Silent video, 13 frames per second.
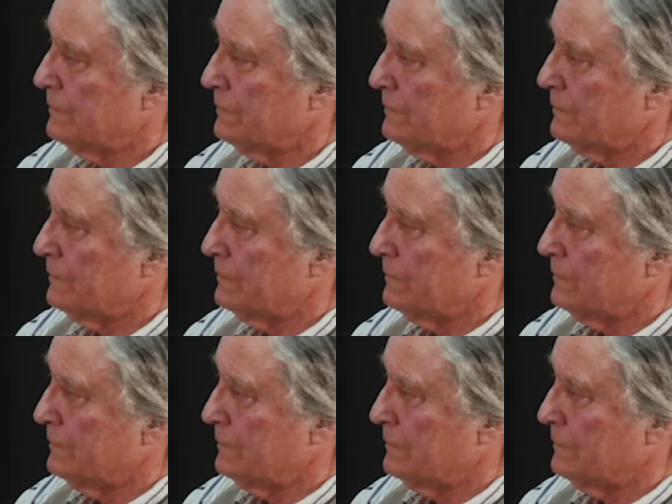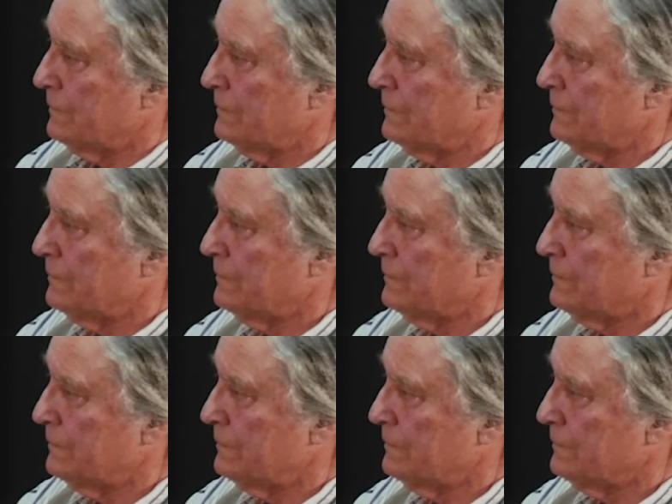
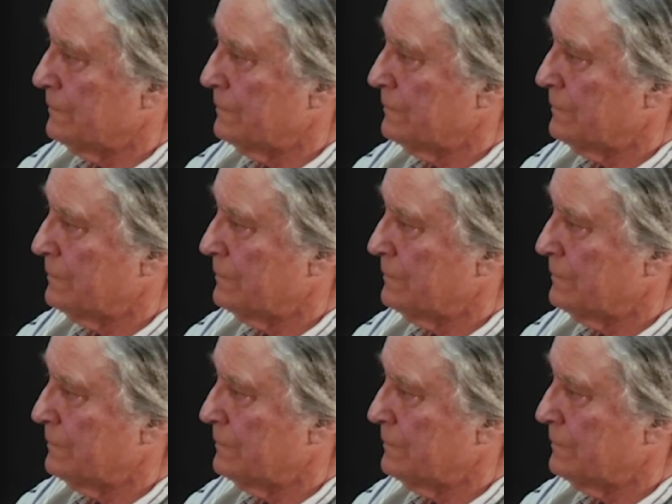This person isn't speaking.